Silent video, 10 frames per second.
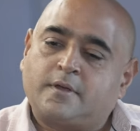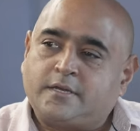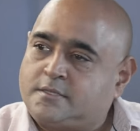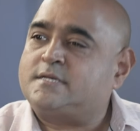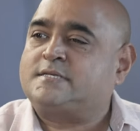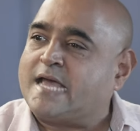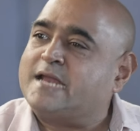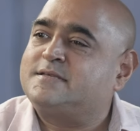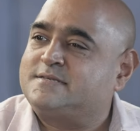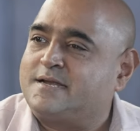It is a
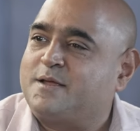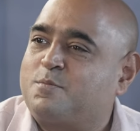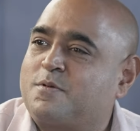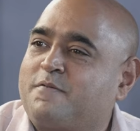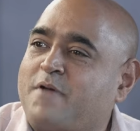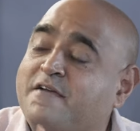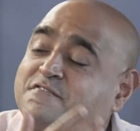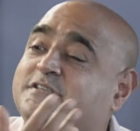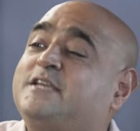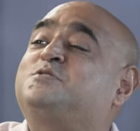challenge, and I've
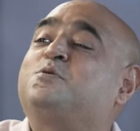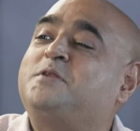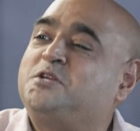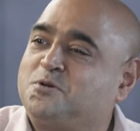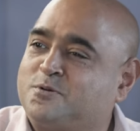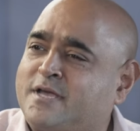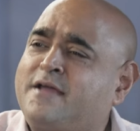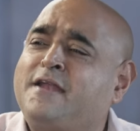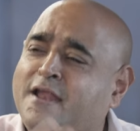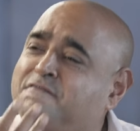seen so many shows. I
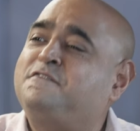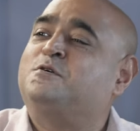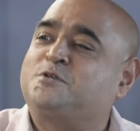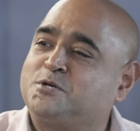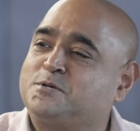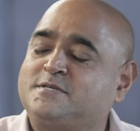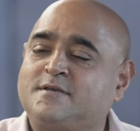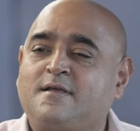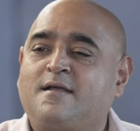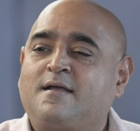love those shows.
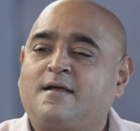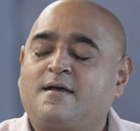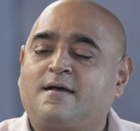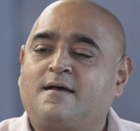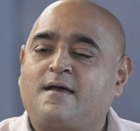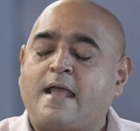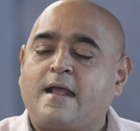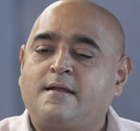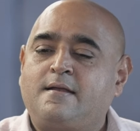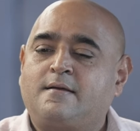
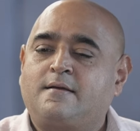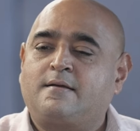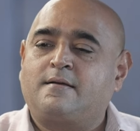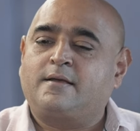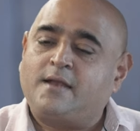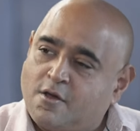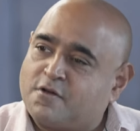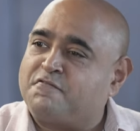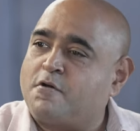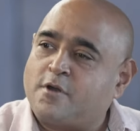And ila oka
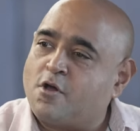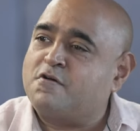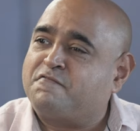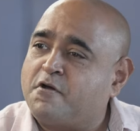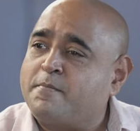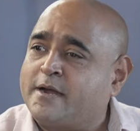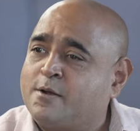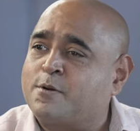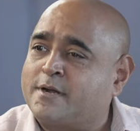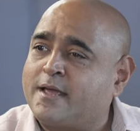form longer format lo
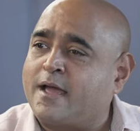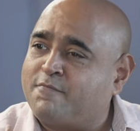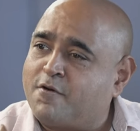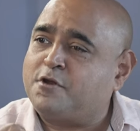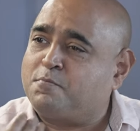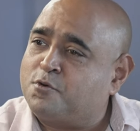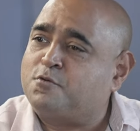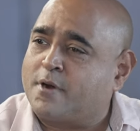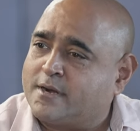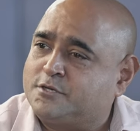okati I wanted to put
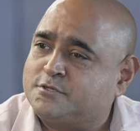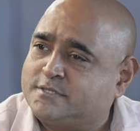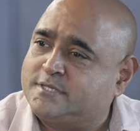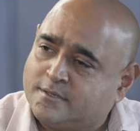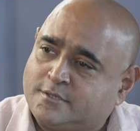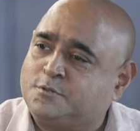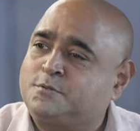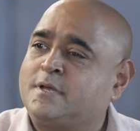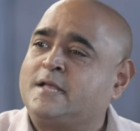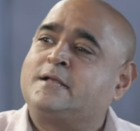one just to
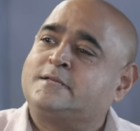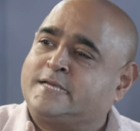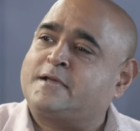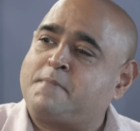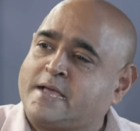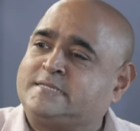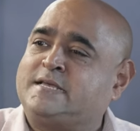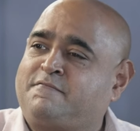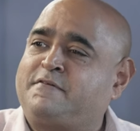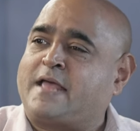check
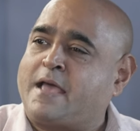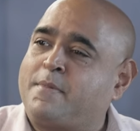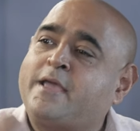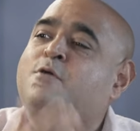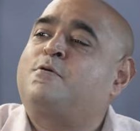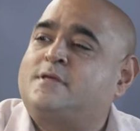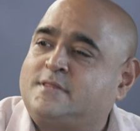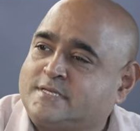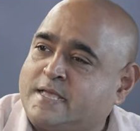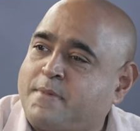myself, am I good in
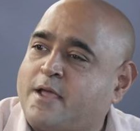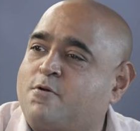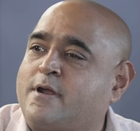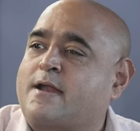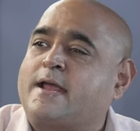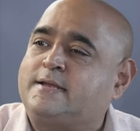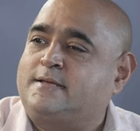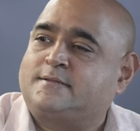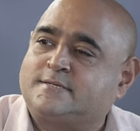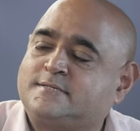this, am I good at writing
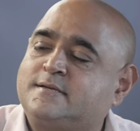this?